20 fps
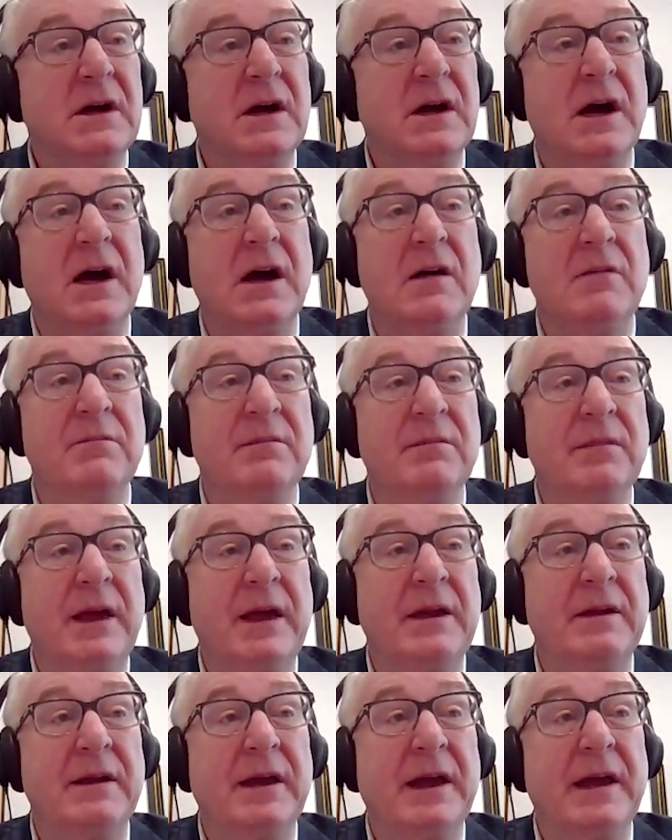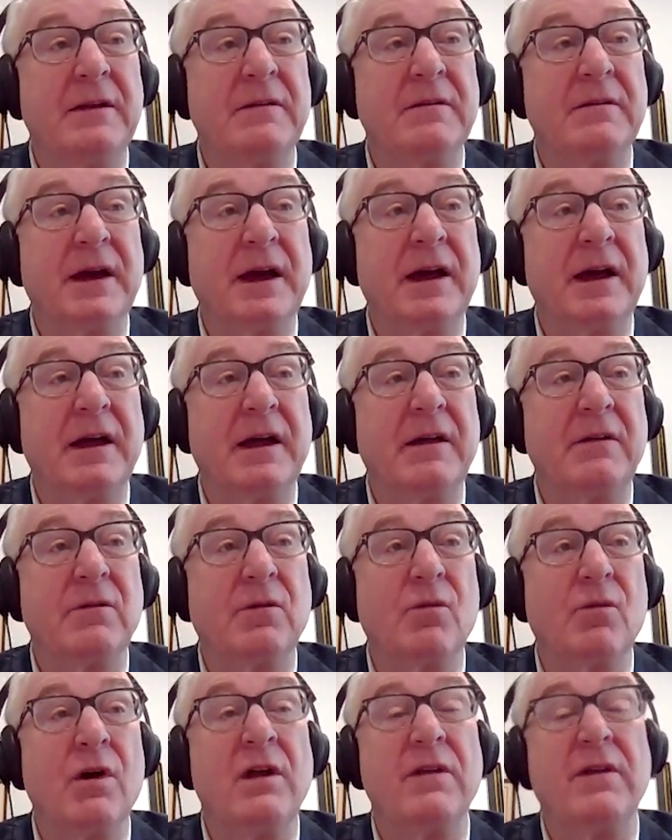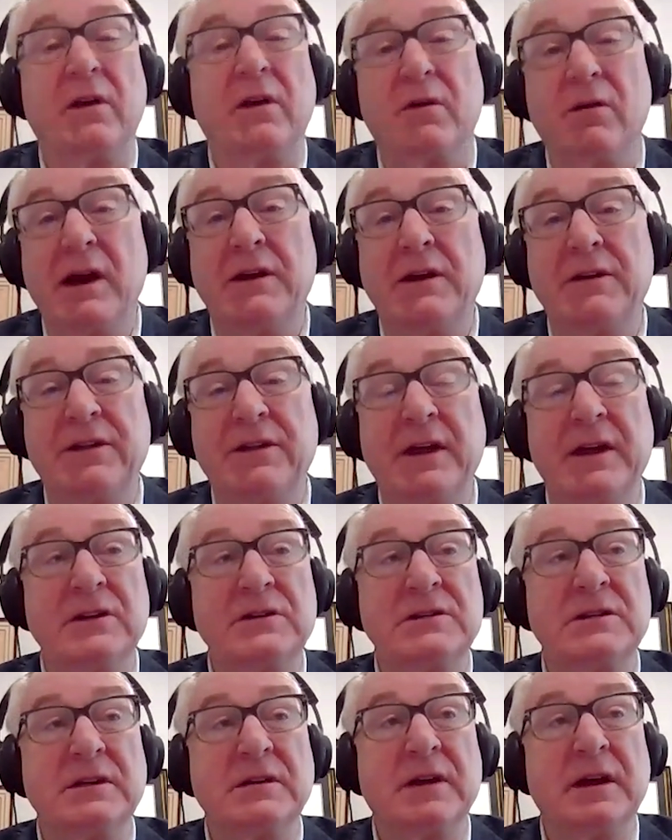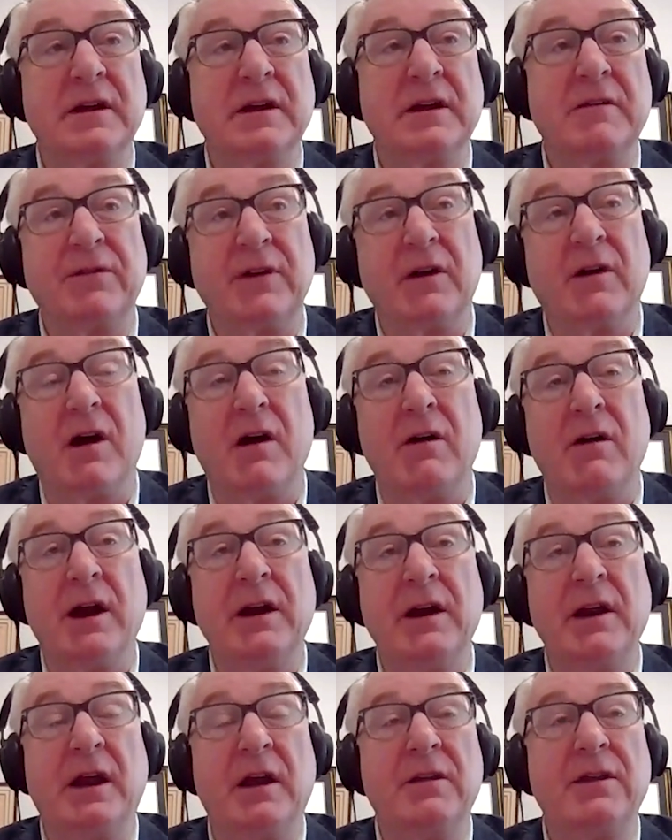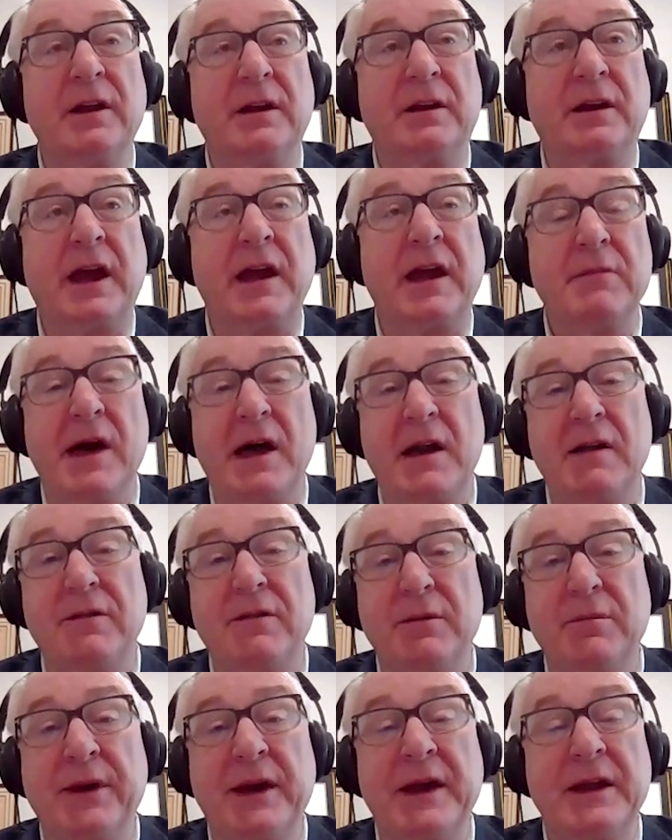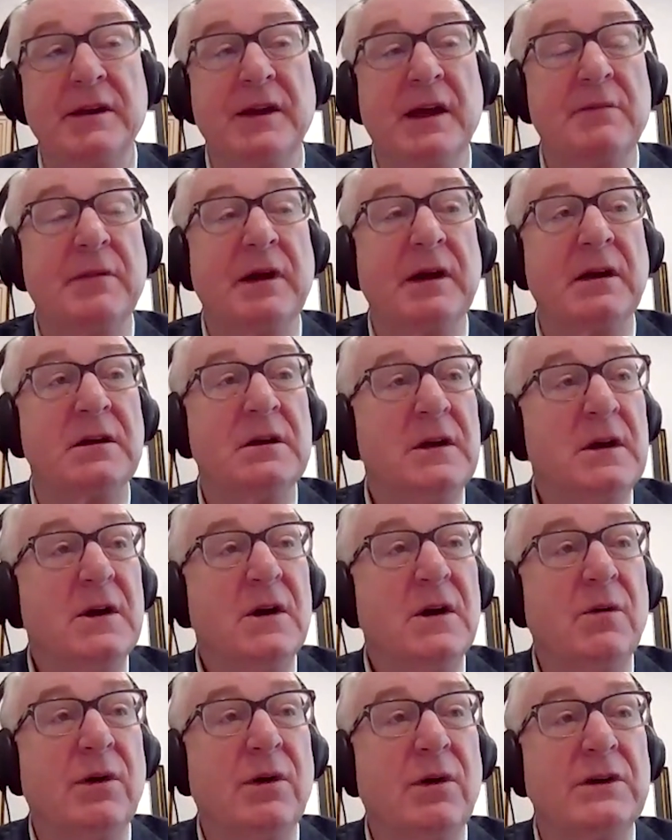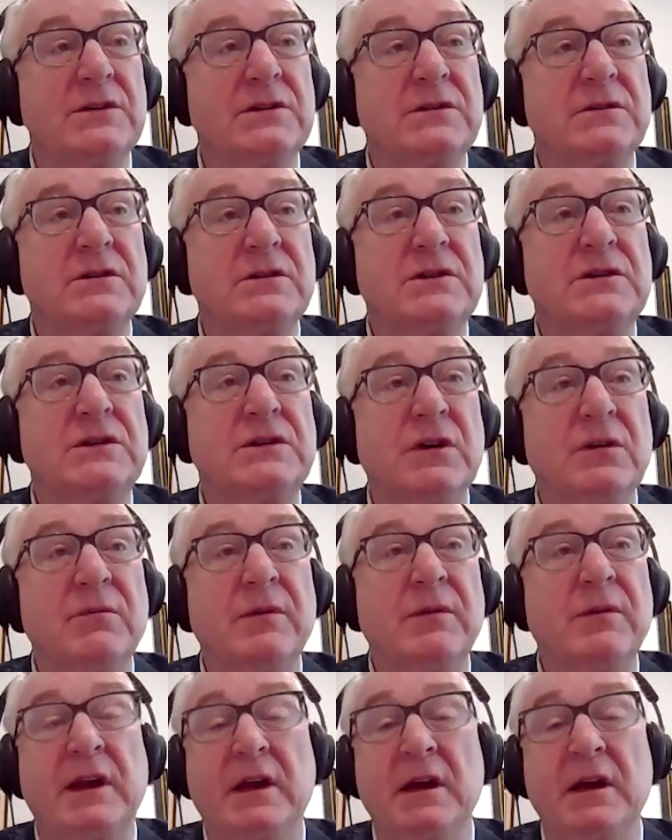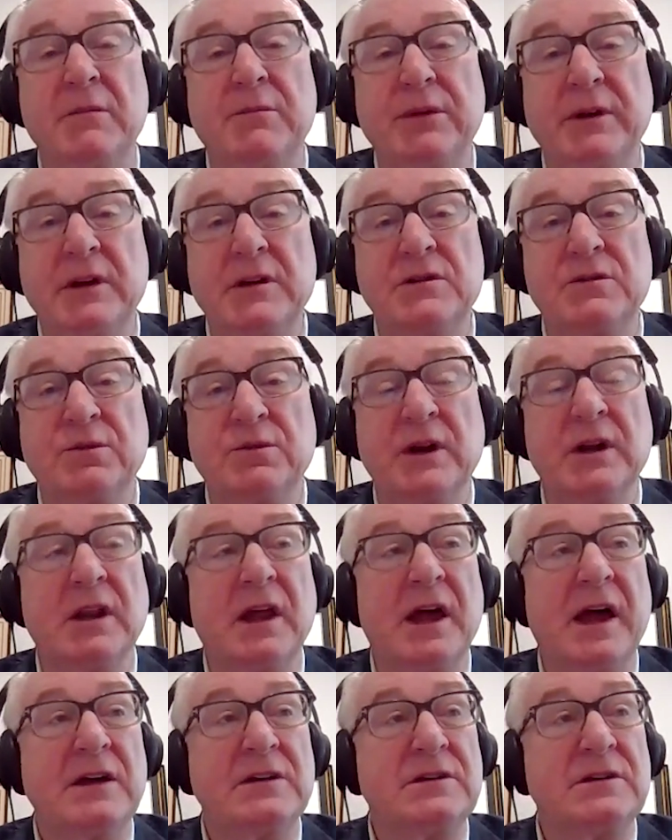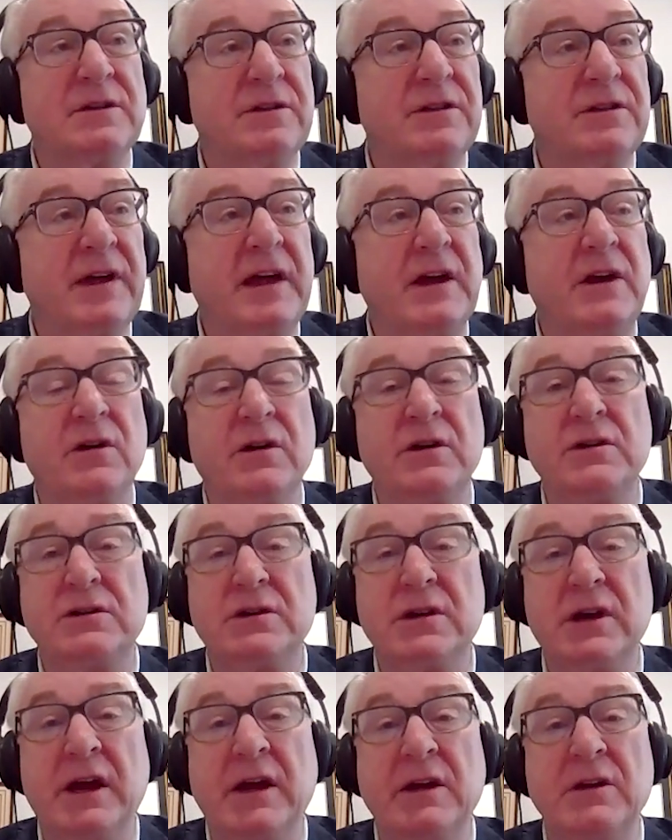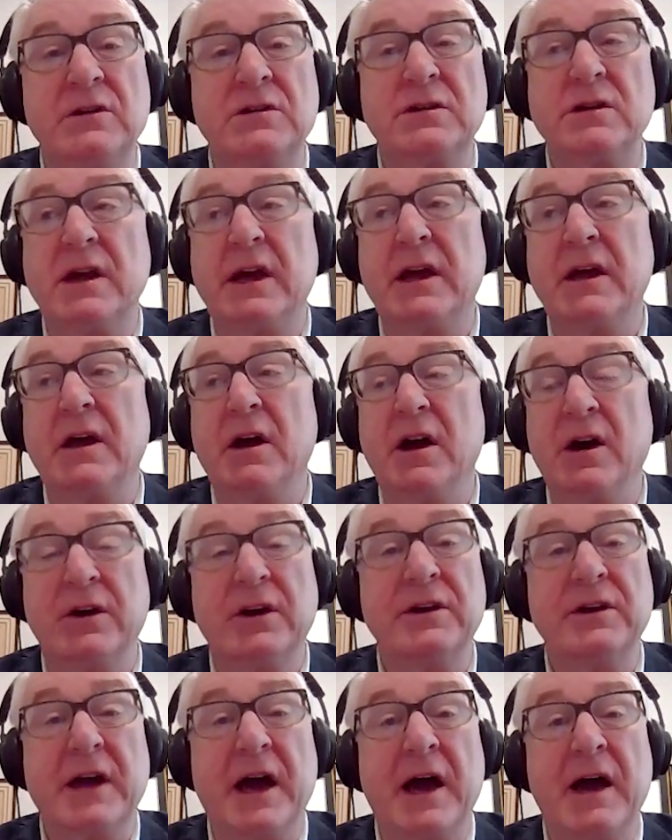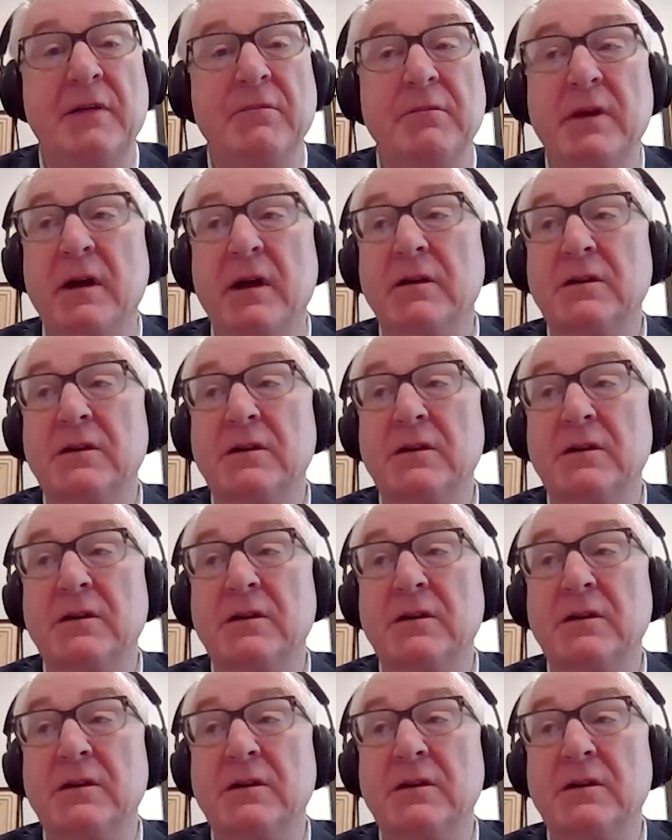And one of the great things, if there are any, that came out of the pandemic was so many companies realized they could change on a dime.